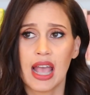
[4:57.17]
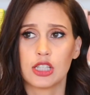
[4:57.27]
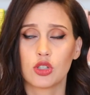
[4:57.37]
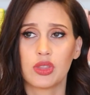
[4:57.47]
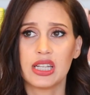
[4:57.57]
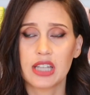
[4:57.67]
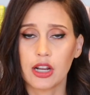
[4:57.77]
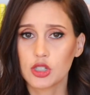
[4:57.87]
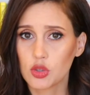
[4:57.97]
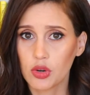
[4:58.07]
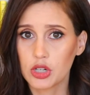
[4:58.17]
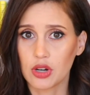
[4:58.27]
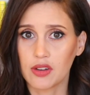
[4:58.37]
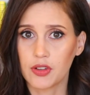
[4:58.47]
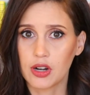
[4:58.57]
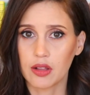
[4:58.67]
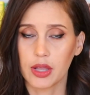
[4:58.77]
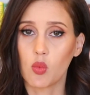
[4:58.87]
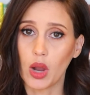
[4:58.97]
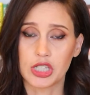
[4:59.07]
and so the entire story you're trying to figure out
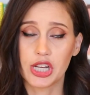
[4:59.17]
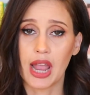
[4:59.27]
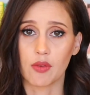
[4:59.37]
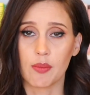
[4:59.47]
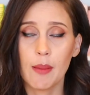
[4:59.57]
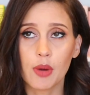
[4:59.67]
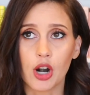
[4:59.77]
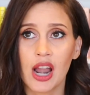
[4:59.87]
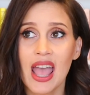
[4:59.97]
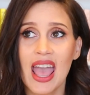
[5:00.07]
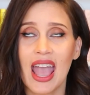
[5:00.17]
like why she can't remember.